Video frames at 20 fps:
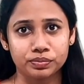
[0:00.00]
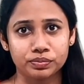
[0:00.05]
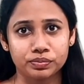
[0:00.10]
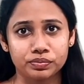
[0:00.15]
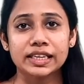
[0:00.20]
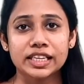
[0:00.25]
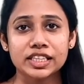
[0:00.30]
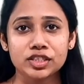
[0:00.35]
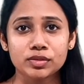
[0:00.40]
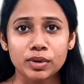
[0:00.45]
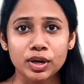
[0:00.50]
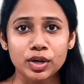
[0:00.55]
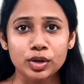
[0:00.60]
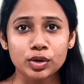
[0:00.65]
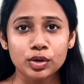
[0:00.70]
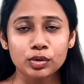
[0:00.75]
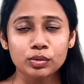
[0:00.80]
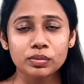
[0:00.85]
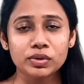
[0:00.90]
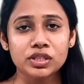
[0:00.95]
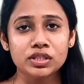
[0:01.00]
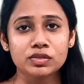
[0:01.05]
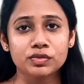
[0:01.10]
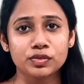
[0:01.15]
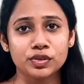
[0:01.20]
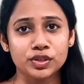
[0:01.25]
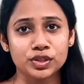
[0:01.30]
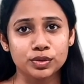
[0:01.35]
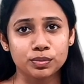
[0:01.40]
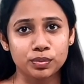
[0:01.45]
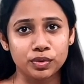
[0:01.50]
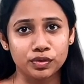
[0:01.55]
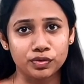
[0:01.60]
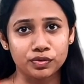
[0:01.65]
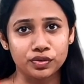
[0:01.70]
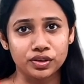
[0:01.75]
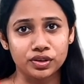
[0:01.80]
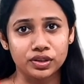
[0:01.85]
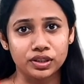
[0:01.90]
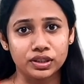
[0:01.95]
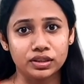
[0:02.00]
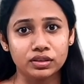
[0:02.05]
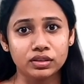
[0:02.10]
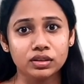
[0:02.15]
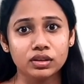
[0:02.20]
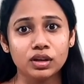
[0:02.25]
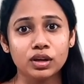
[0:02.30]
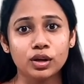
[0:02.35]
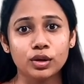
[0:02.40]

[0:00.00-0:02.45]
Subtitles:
Guest bedroom is first preferred in